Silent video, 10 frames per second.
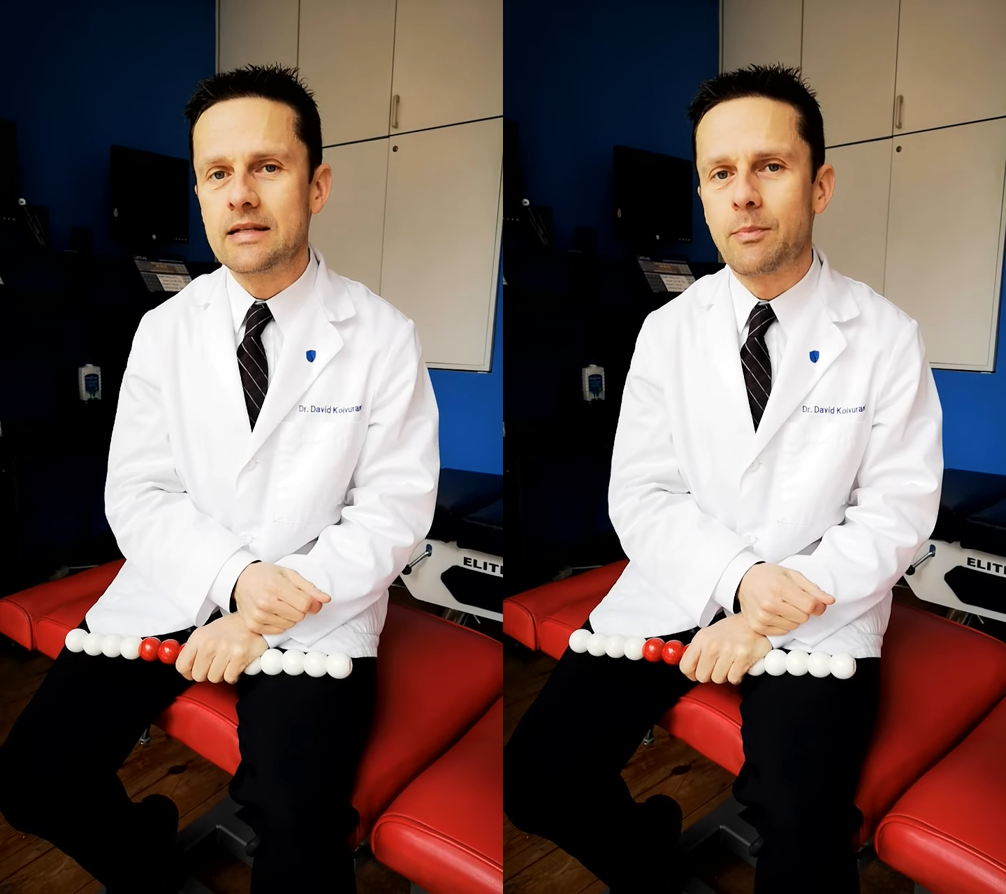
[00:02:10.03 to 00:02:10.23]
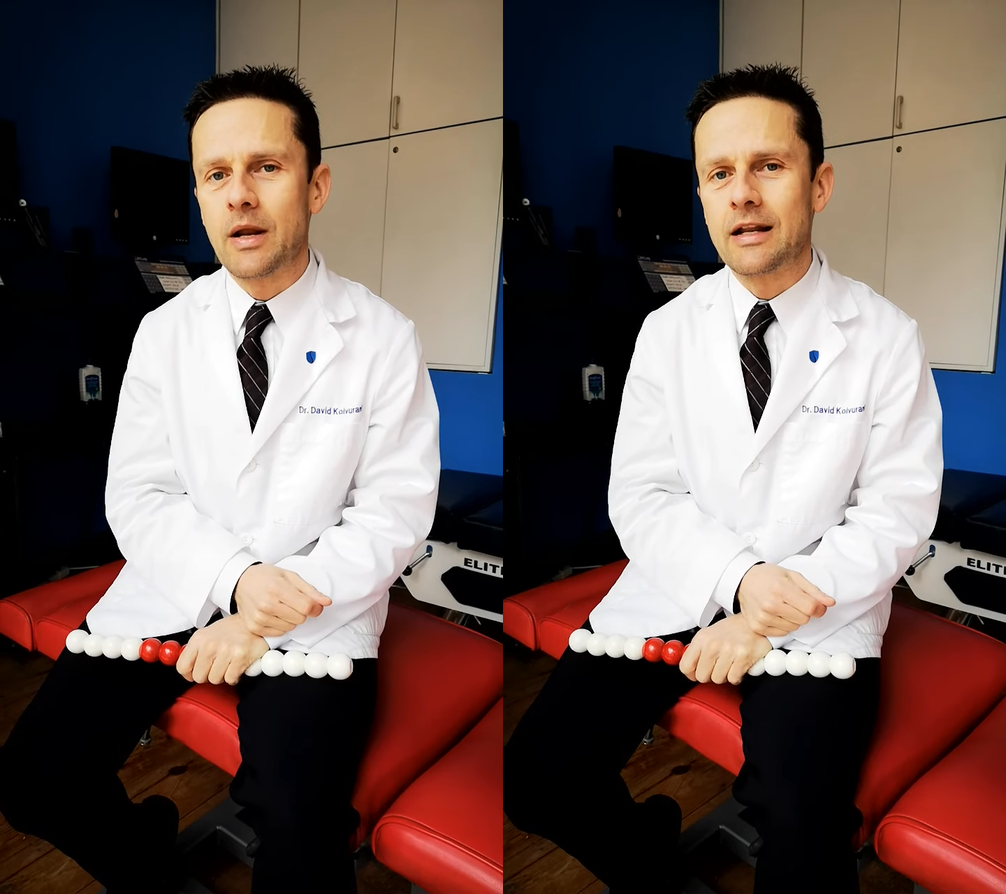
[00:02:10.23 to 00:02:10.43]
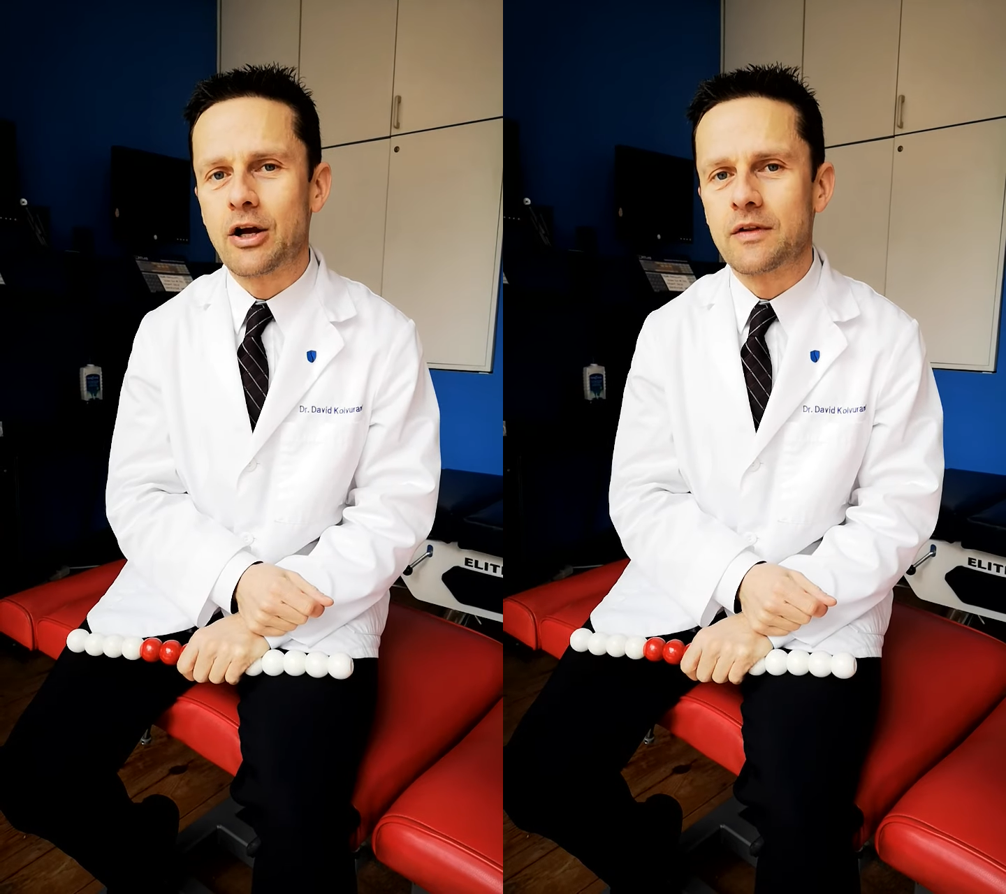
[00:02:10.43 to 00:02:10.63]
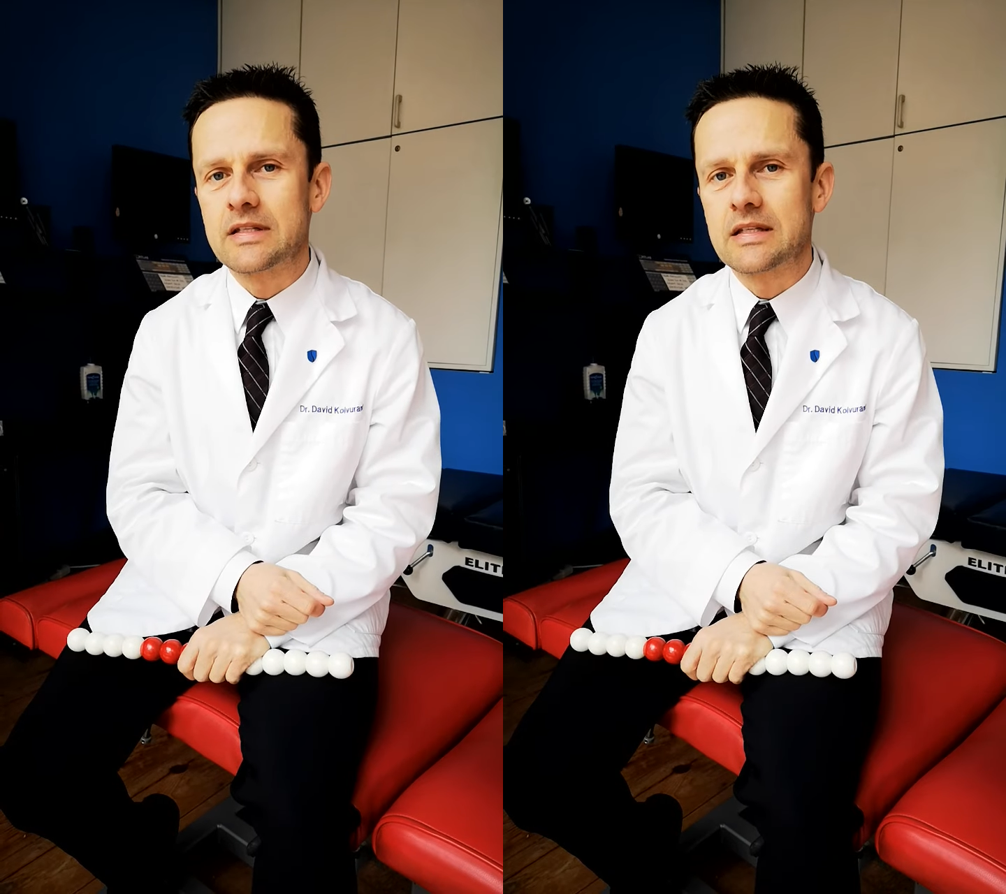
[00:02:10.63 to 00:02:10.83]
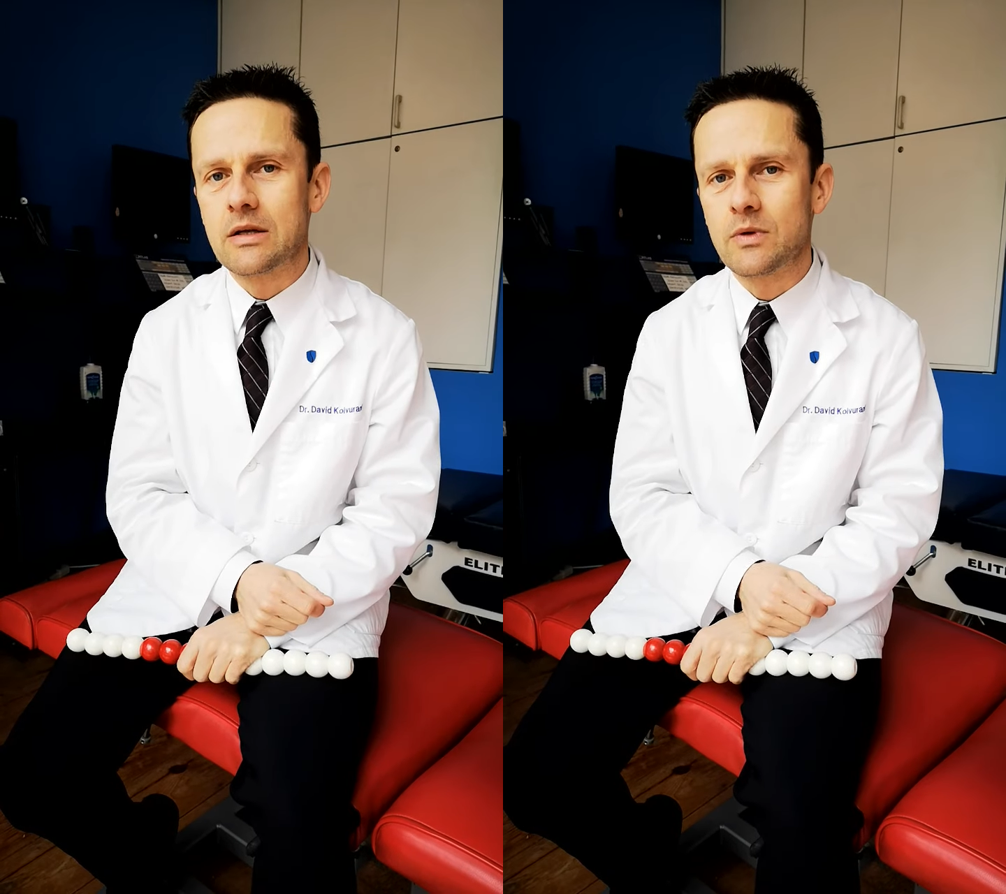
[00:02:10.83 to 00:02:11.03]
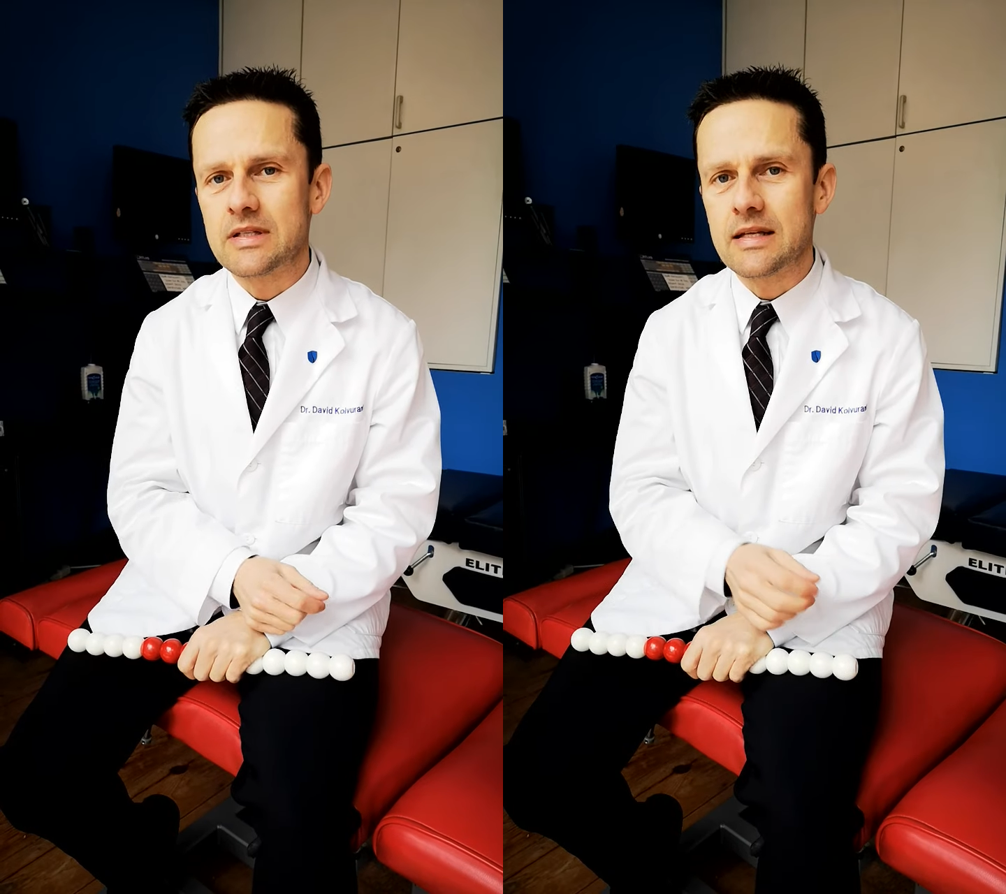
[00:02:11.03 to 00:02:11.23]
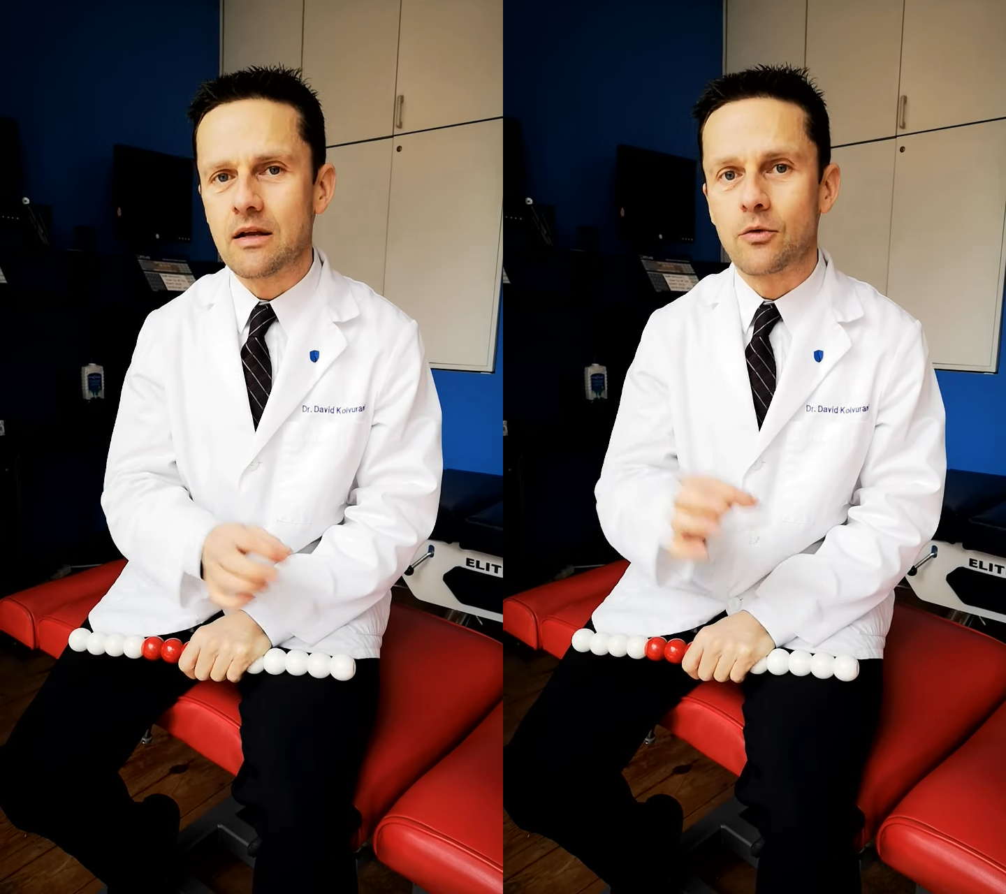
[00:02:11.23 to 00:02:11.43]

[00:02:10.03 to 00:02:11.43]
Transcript: depending on the sequencing,